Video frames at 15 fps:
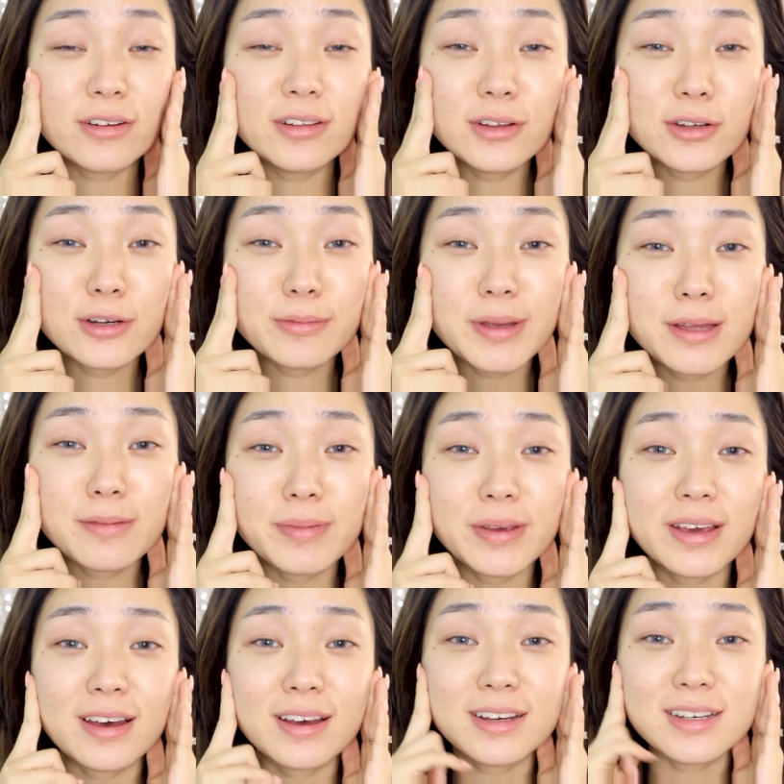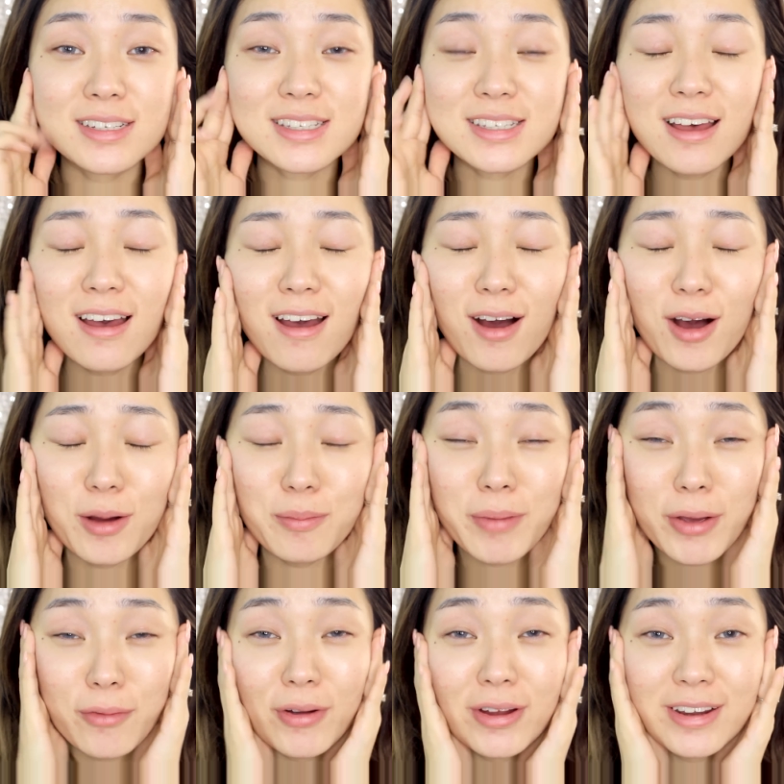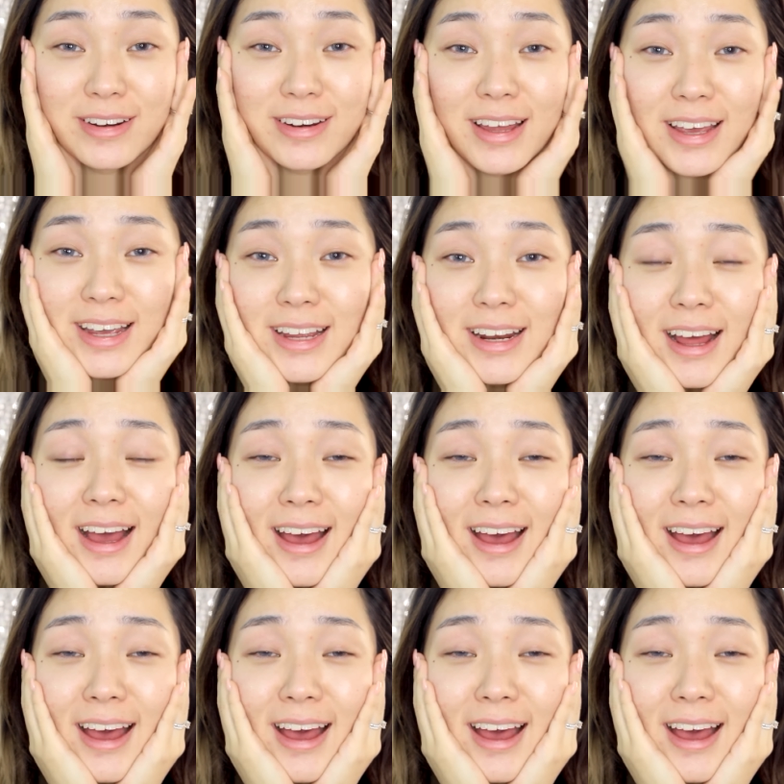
a little bit because on my wedding night,